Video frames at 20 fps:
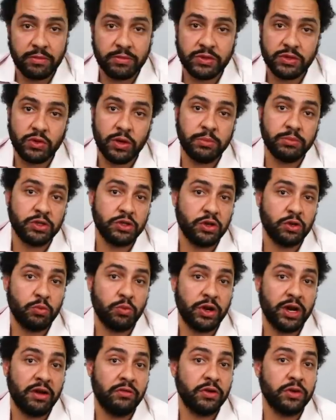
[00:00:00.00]
them, so I'm sure
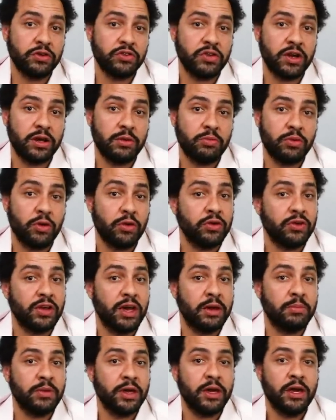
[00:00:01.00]
whatever you're trying to
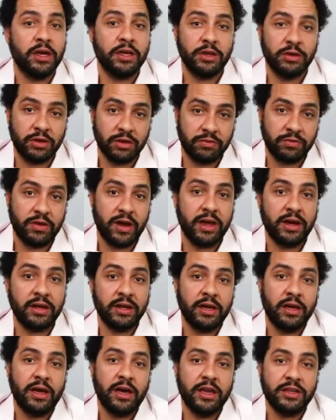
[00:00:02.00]
prototype, you can find
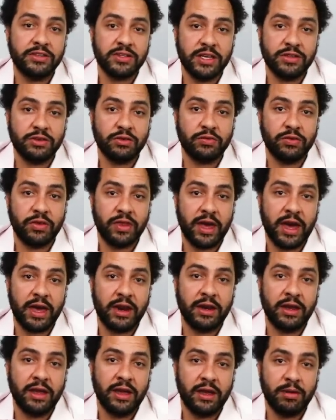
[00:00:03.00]
a sensor for
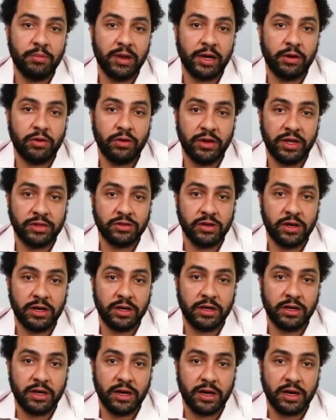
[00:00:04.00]
that at
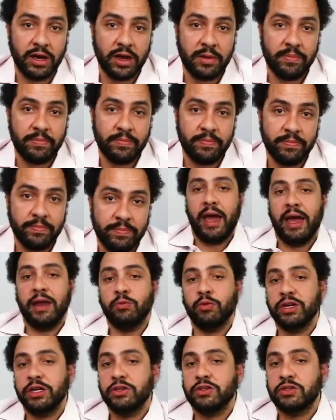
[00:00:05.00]
mikroelektronika.com. And
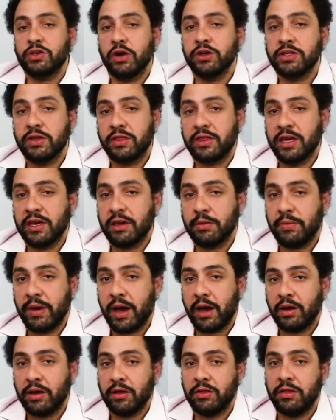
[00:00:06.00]
when you start to think
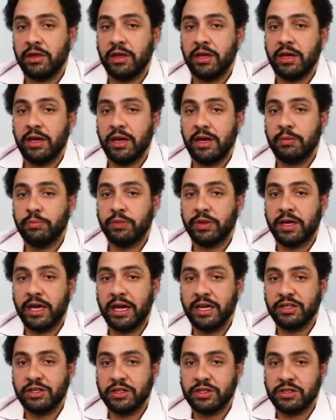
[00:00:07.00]
about the
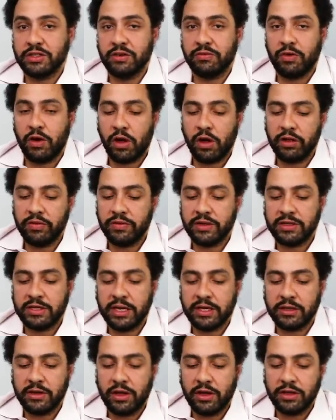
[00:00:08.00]
implications of all of the
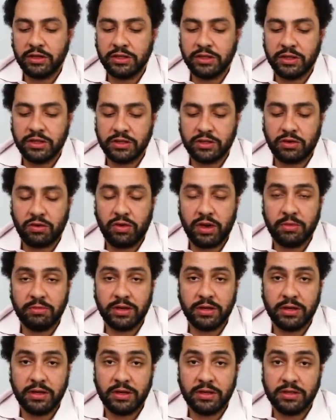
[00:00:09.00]
technology that's crammed
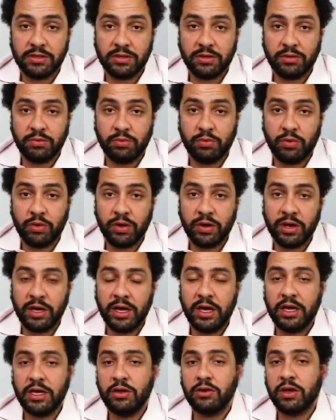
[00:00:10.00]
into this little board,
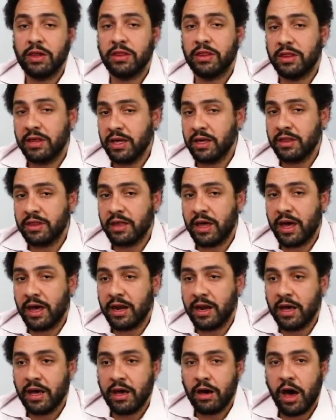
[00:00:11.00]
you can think
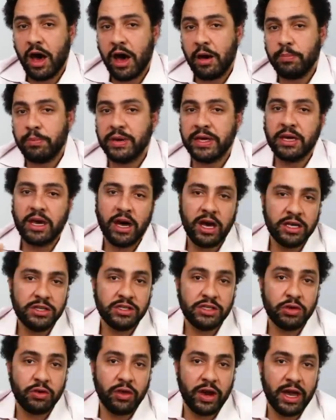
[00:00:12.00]
that uh, because
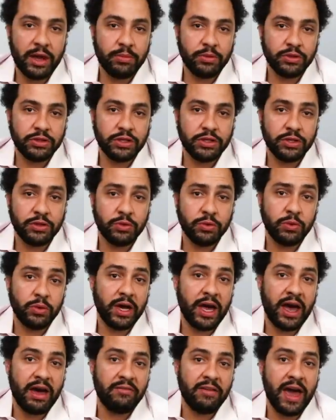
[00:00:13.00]
you're able to
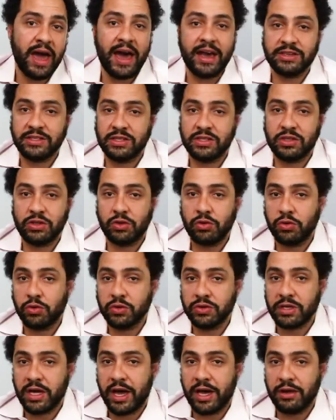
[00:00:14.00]
have access to
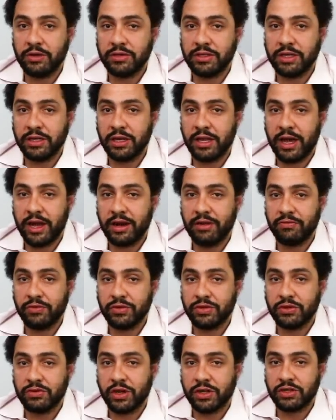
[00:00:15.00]
Google's IoT cloud
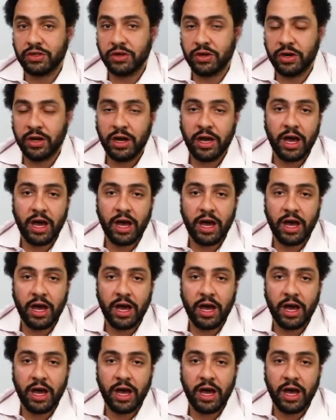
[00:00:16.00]
infrastructure,